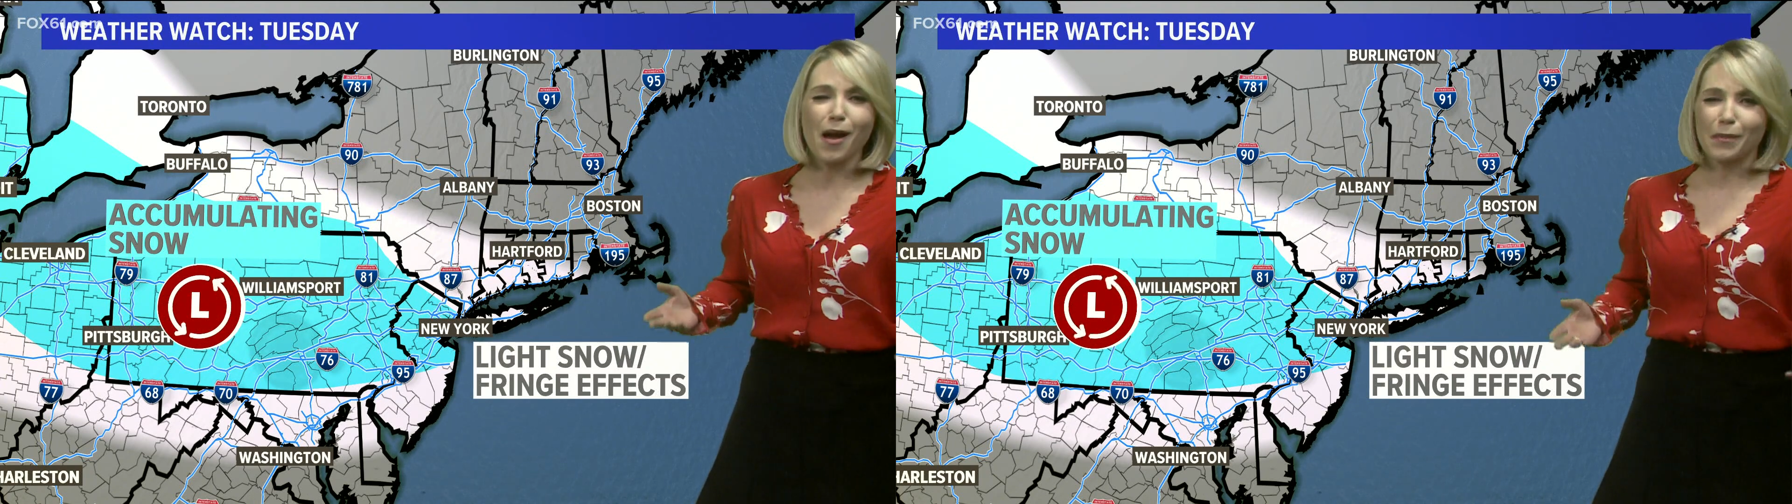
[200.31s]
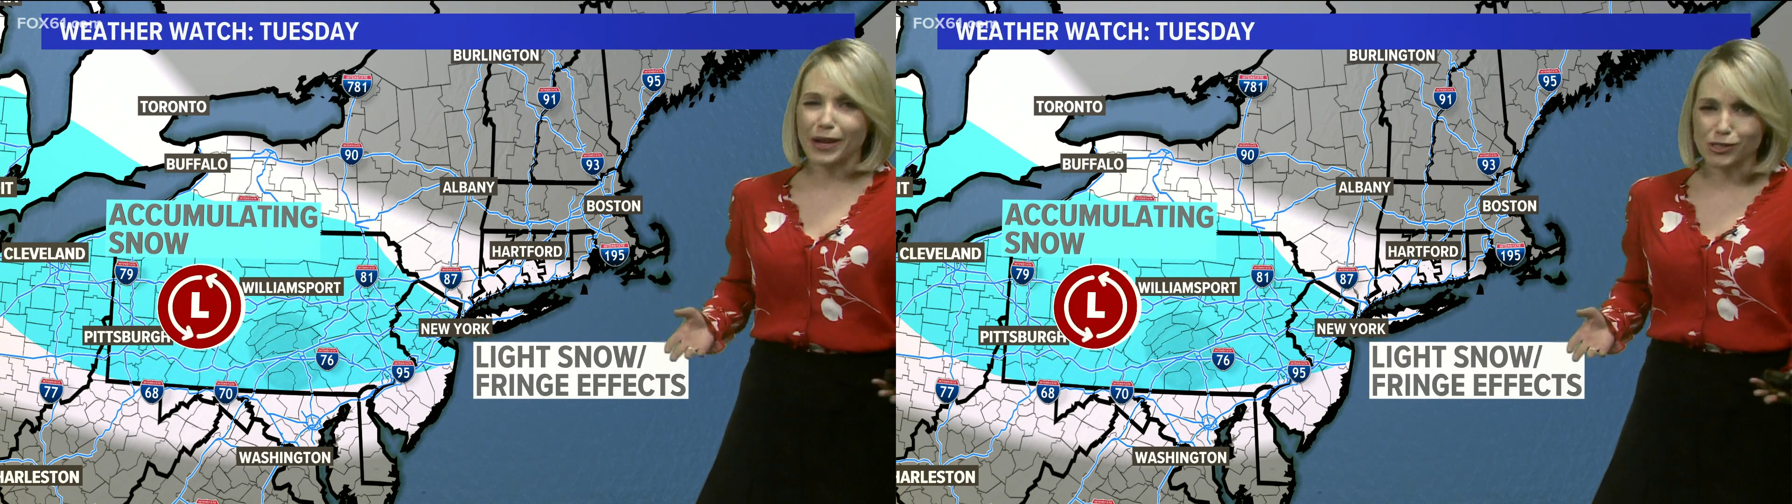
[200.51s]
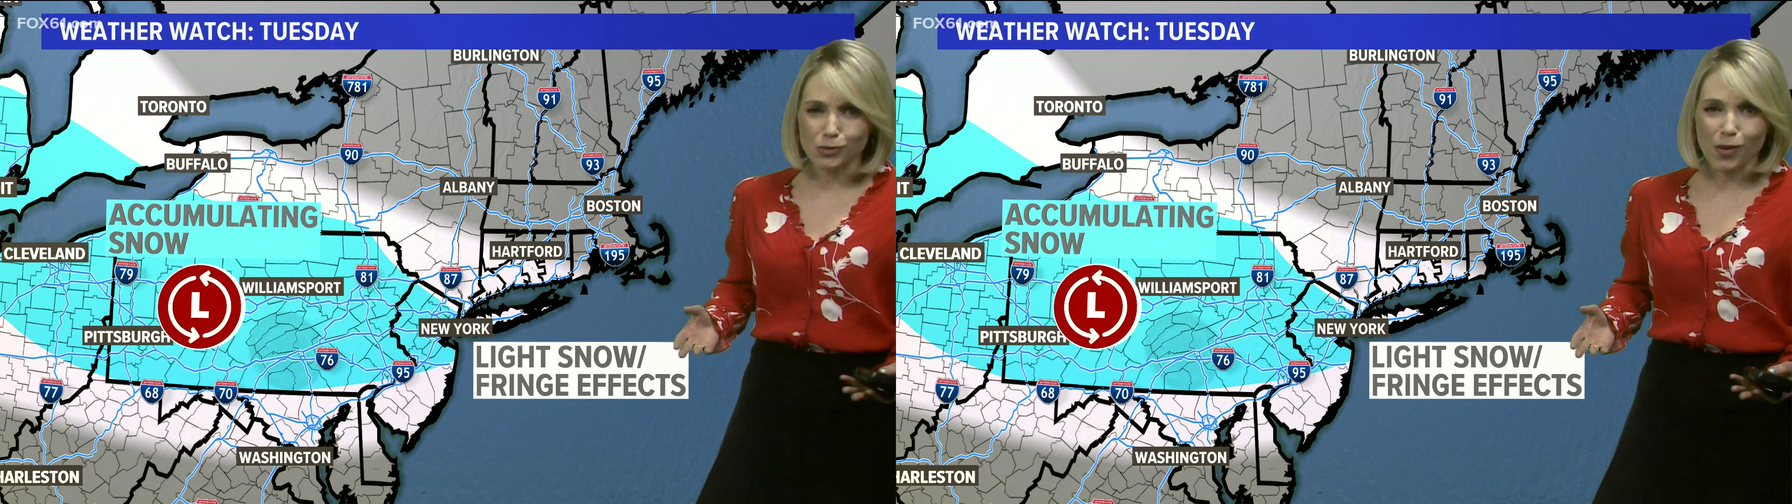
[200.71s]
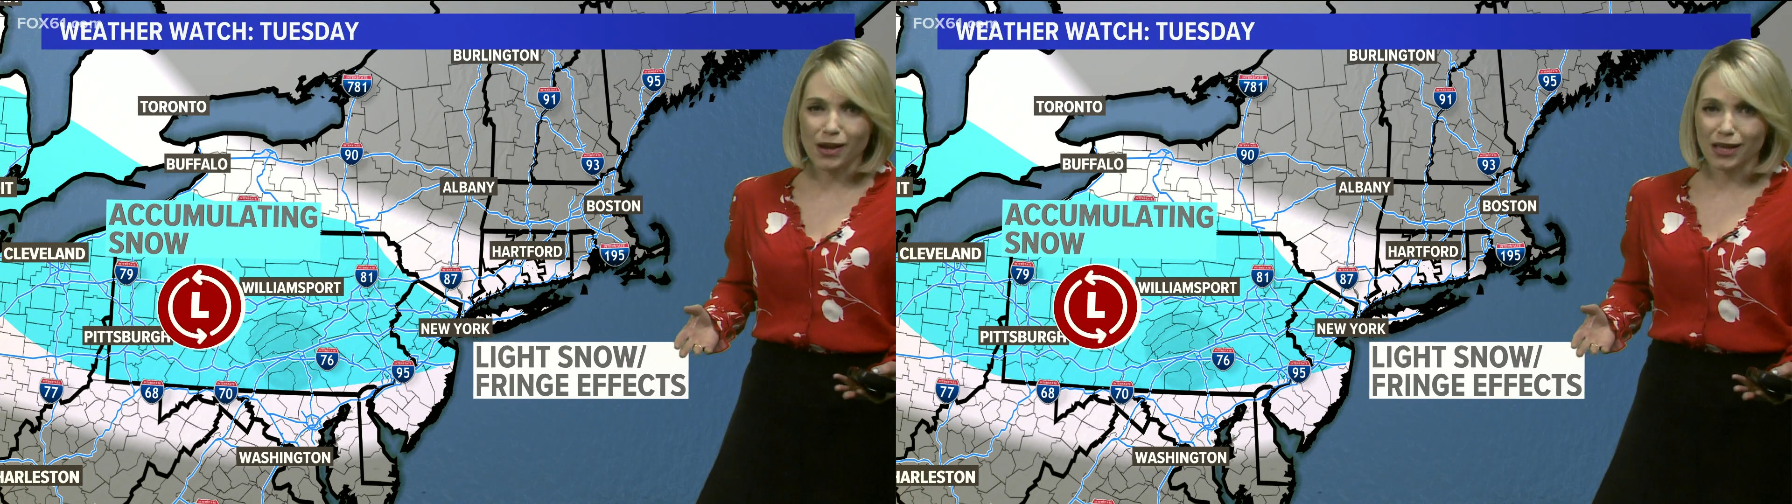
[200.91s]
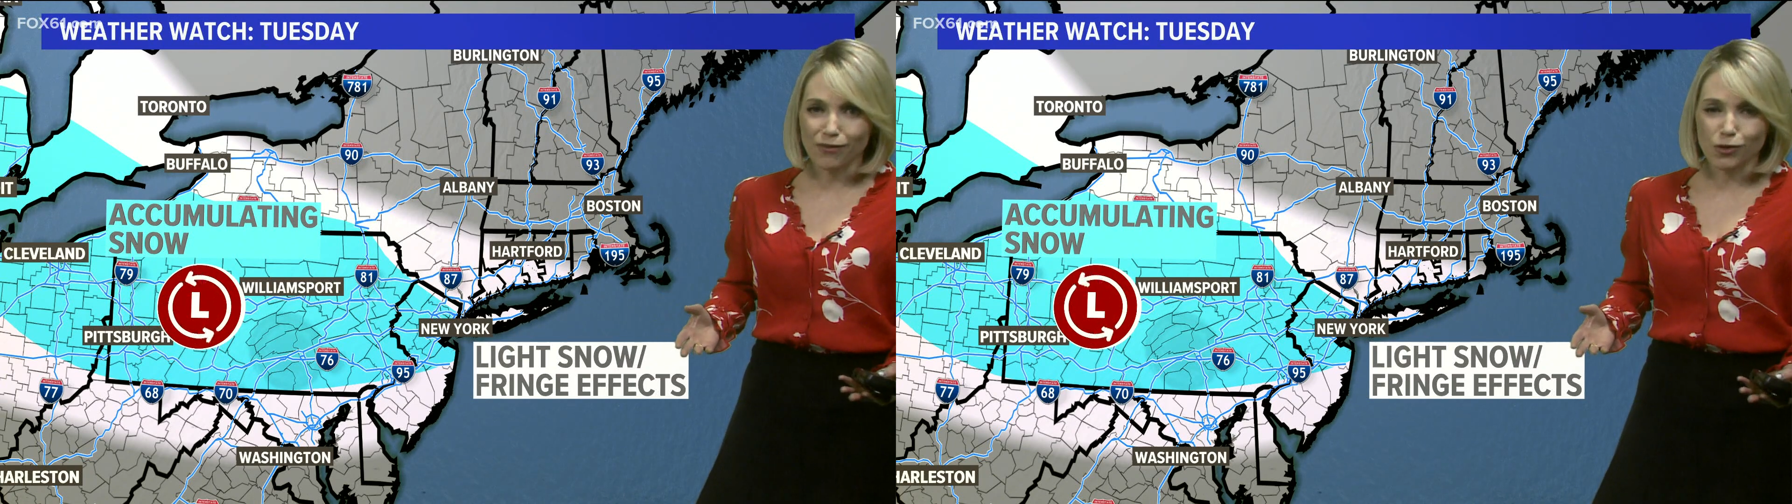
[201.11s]
But I just wanted
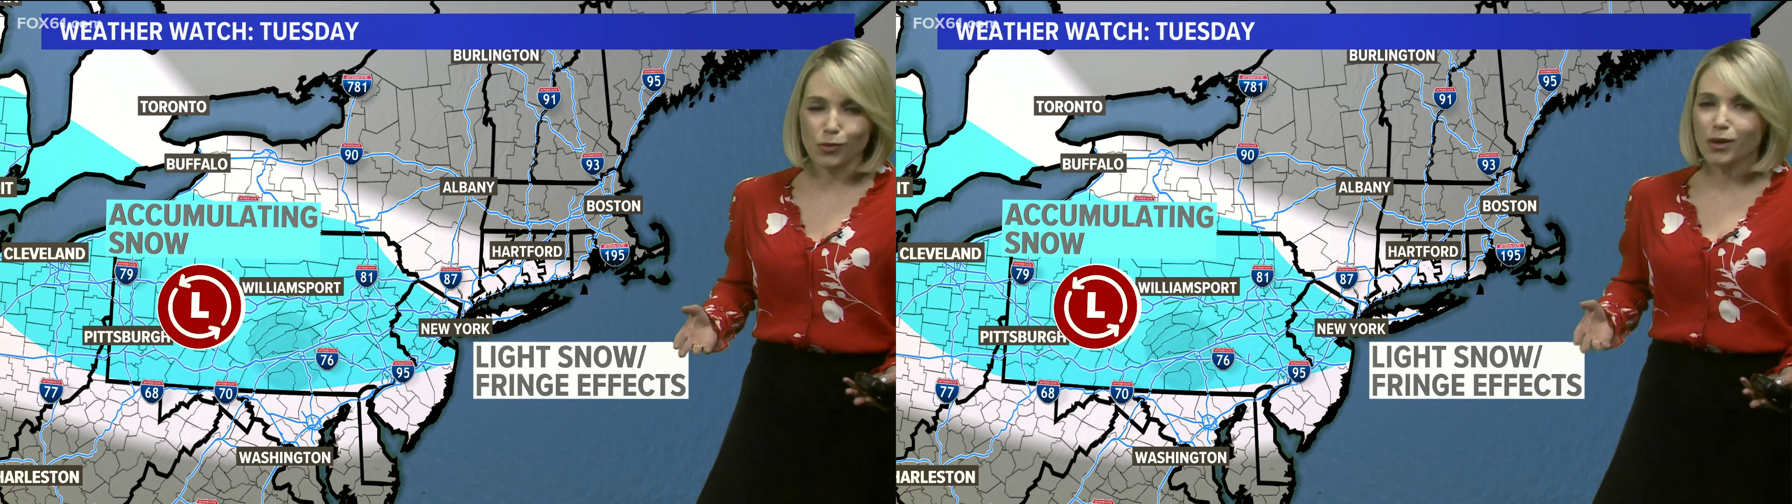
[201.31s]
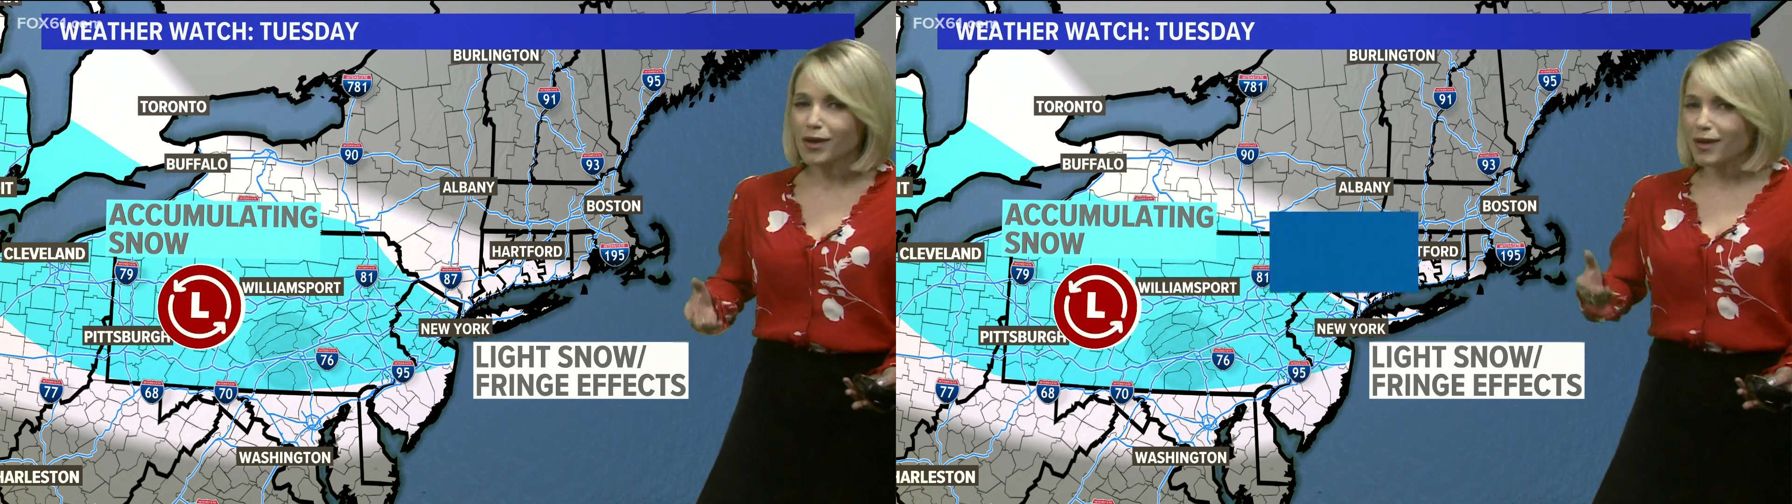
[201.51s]
to give you